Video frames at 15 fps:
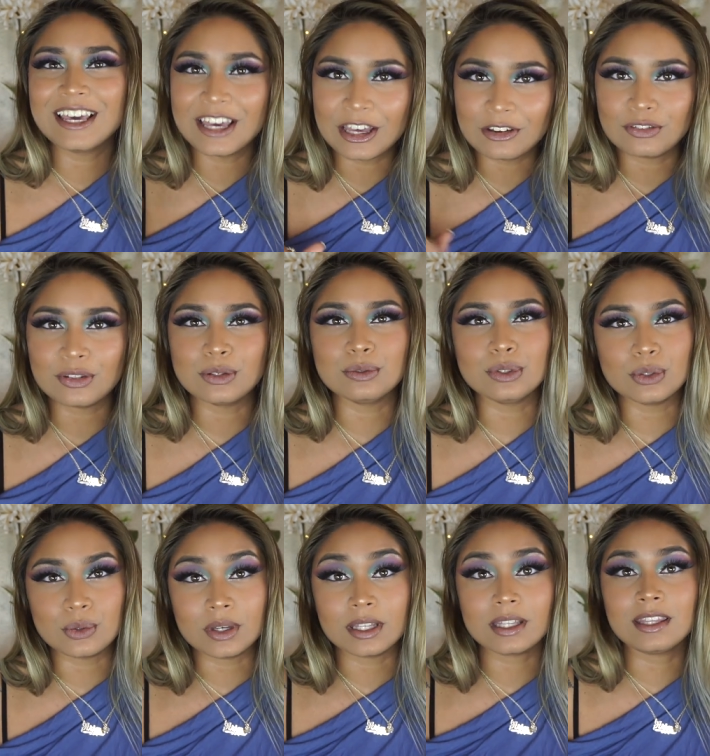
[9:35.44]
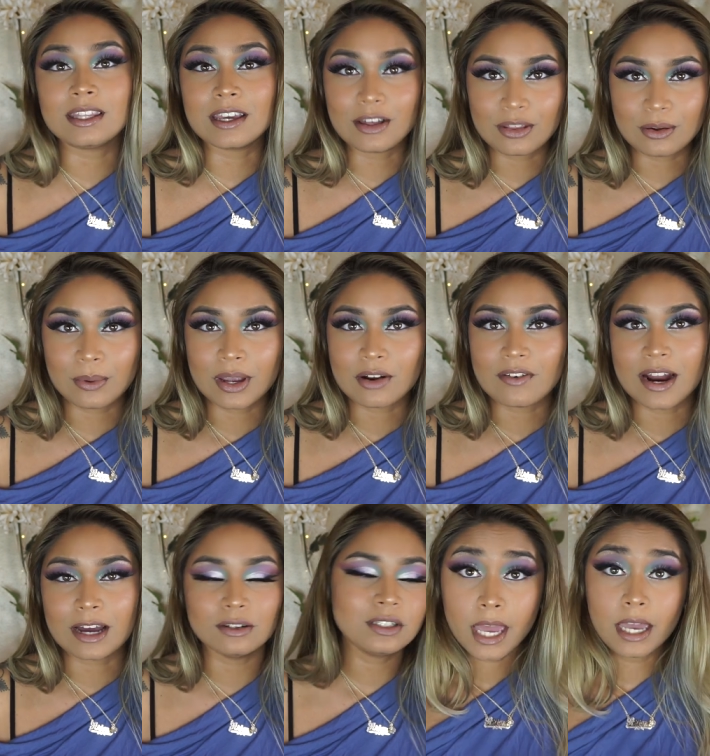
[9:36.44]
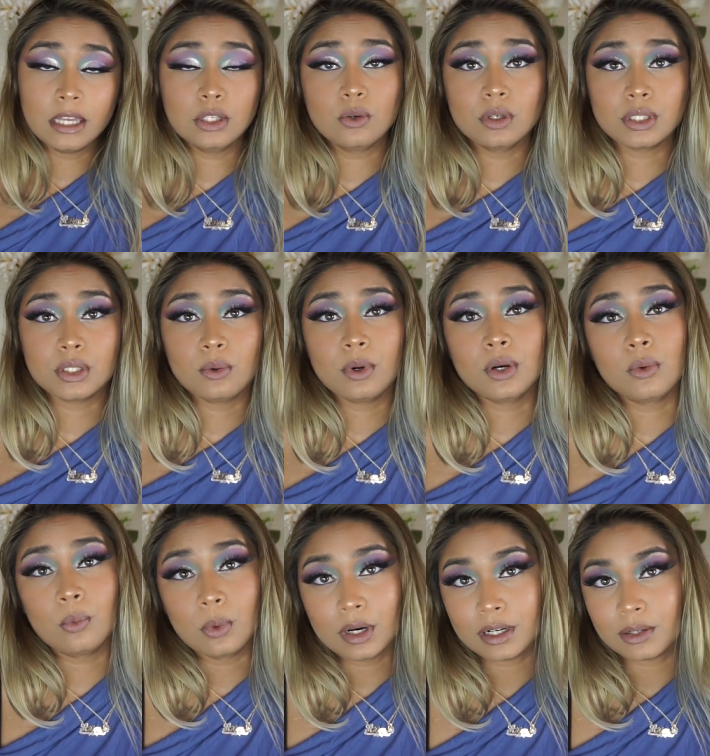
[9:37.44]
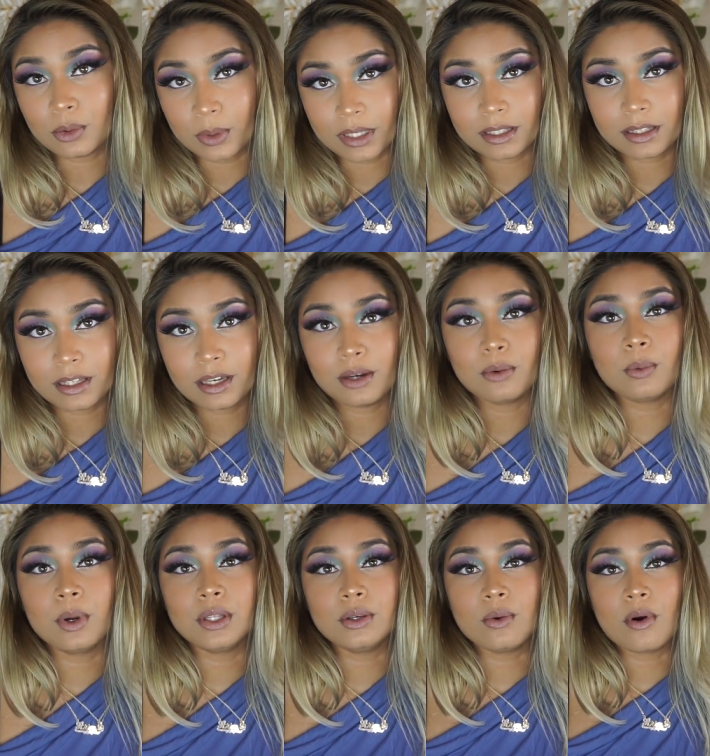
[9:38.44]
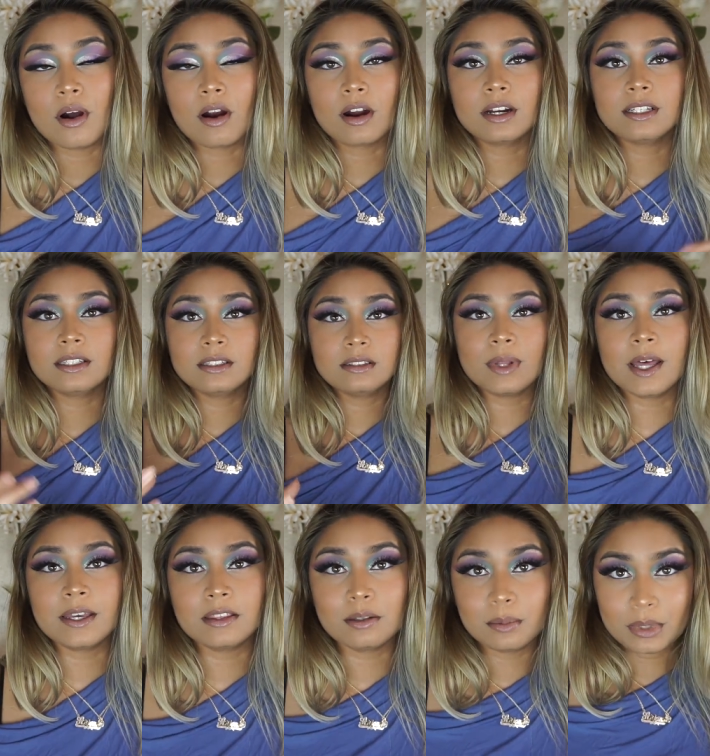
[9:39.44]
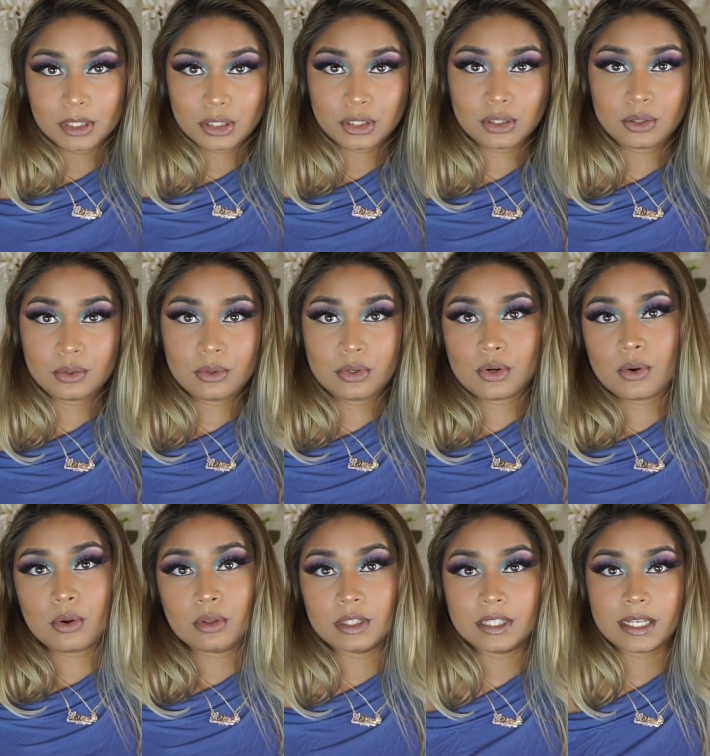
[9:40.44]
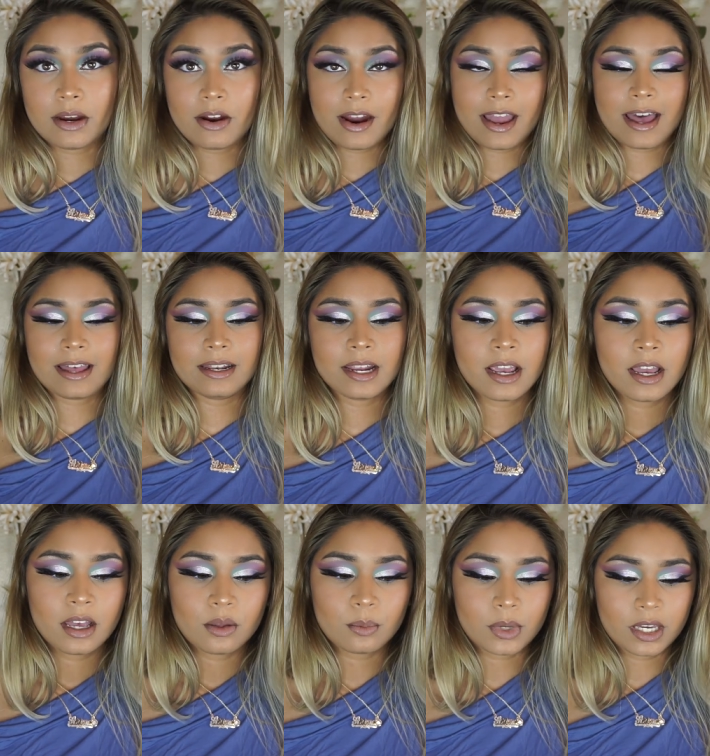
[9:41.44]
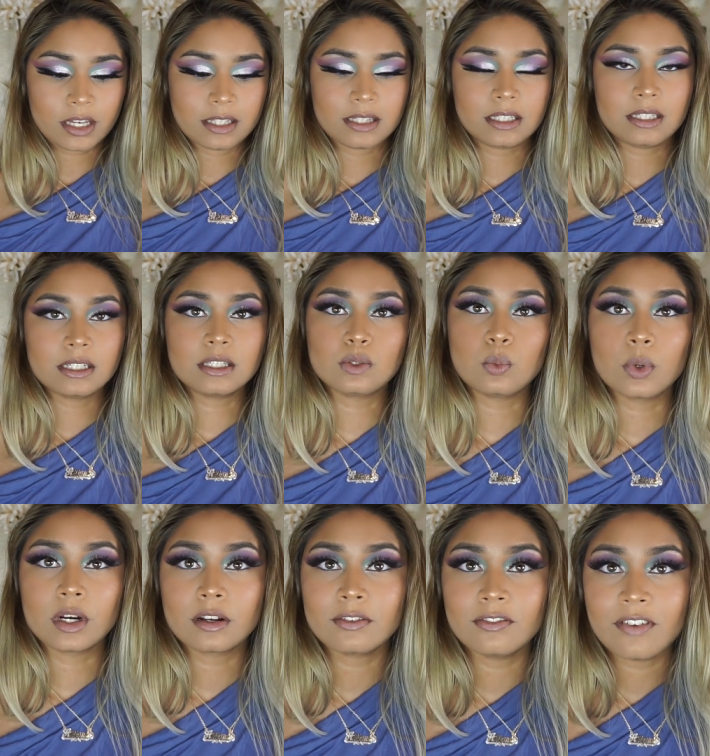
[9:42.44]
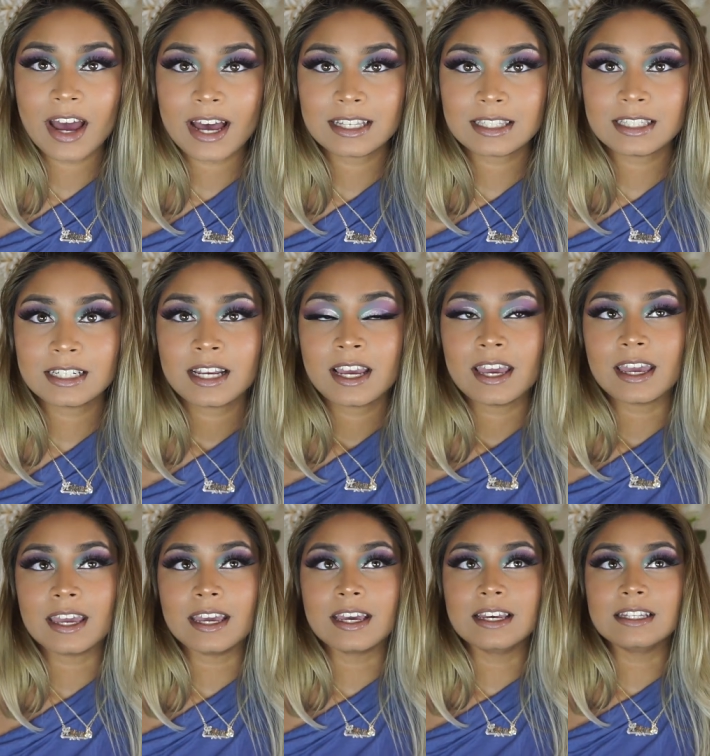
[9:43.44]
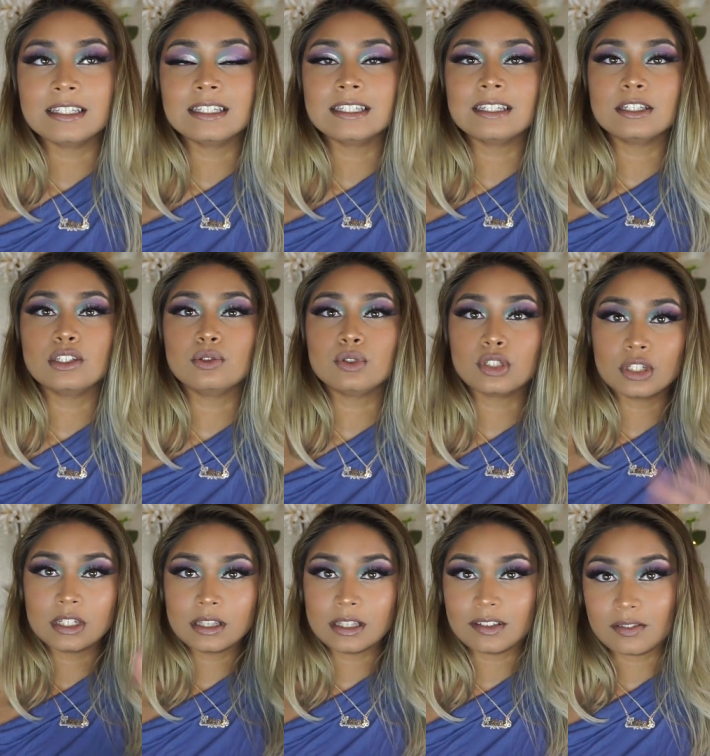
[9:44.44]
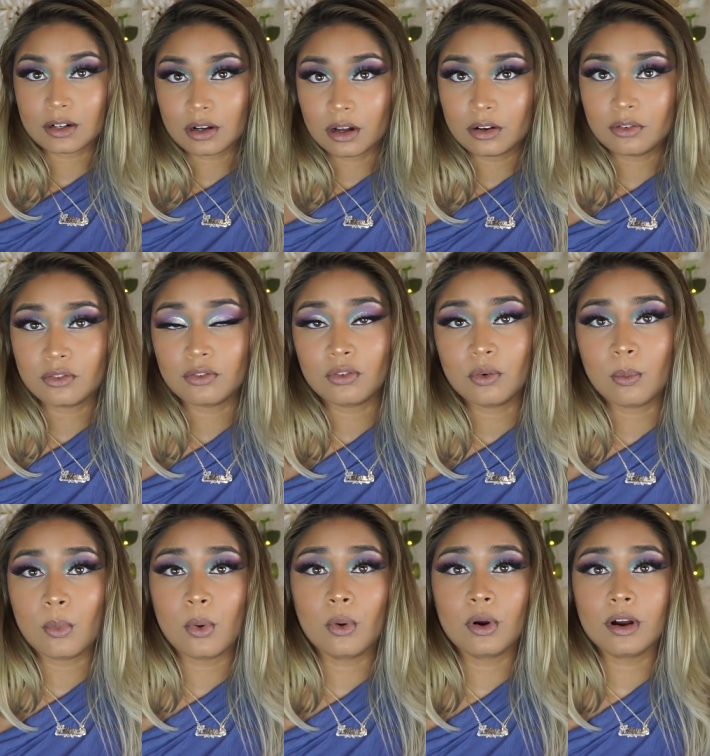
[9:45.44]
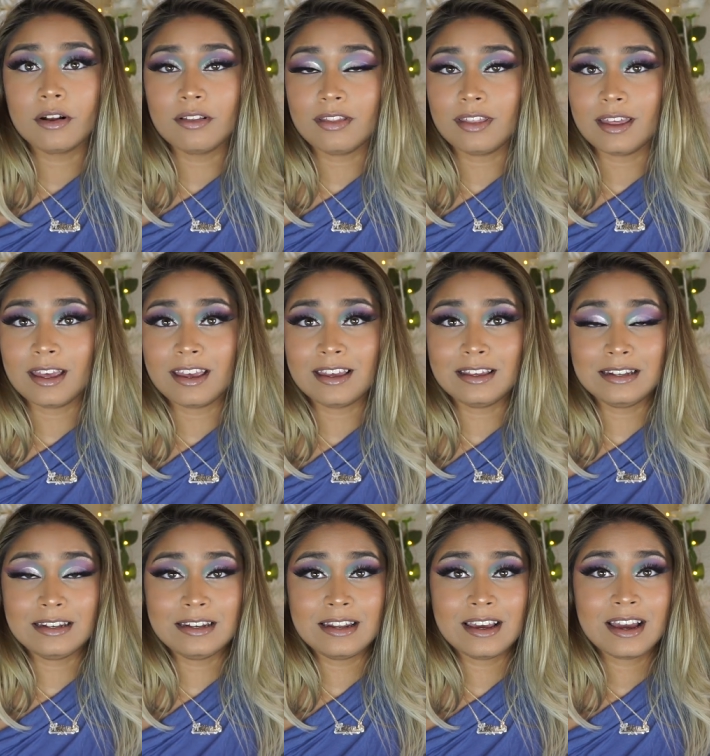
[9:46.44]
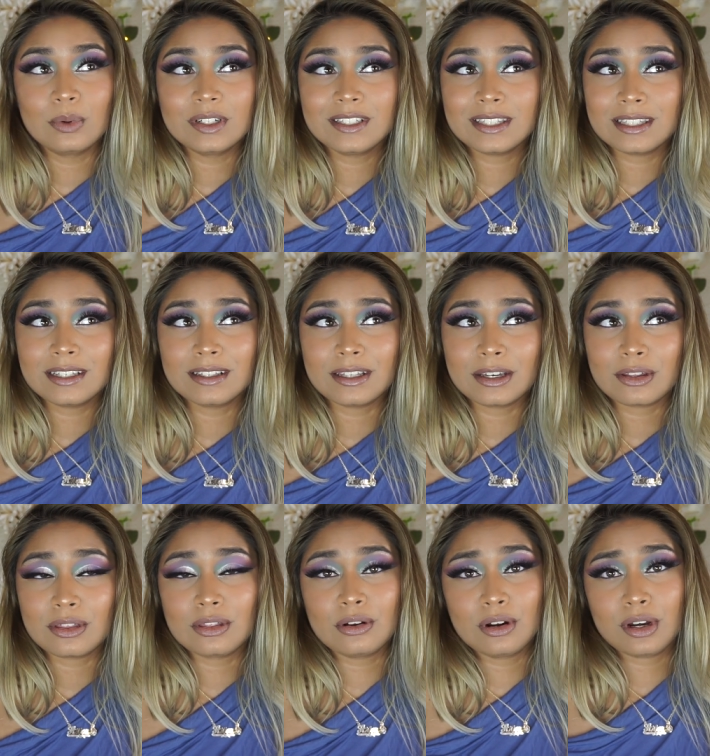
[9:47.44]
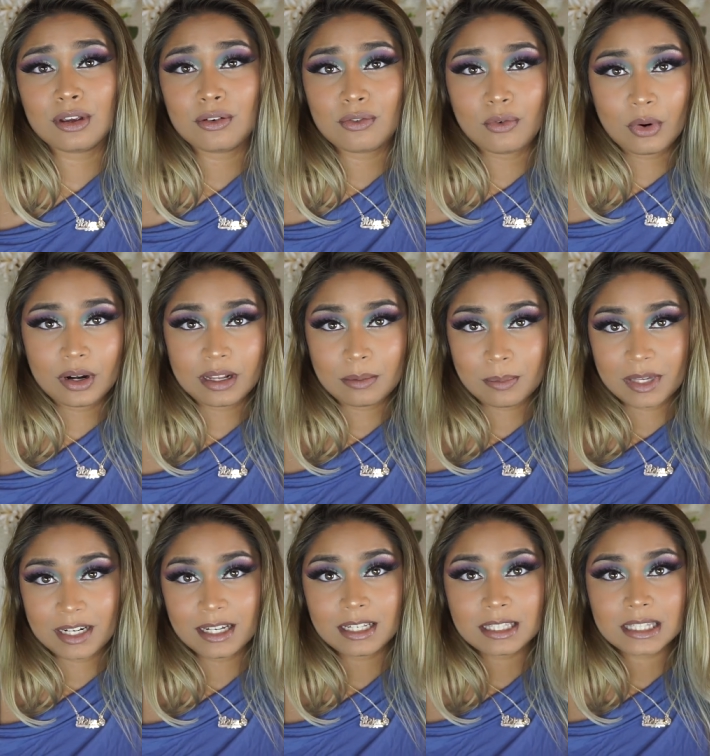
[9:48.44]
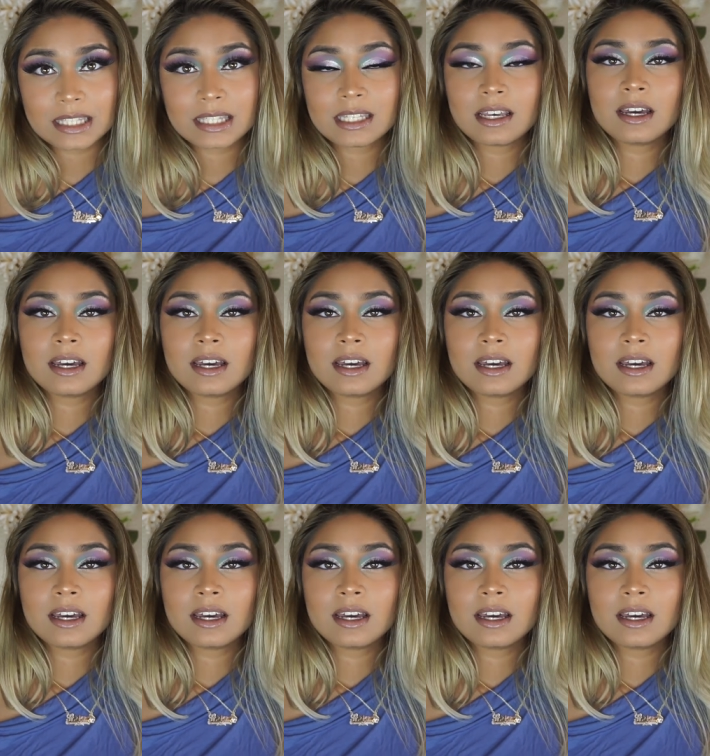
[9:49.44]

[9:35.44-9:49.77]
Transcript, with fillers: if you do it the other way around and you also want to work quickly when you are applying the bleach to your whole entire head because it does work fast and you shouldn't leave it on for more than I want to say like 30-40 minutes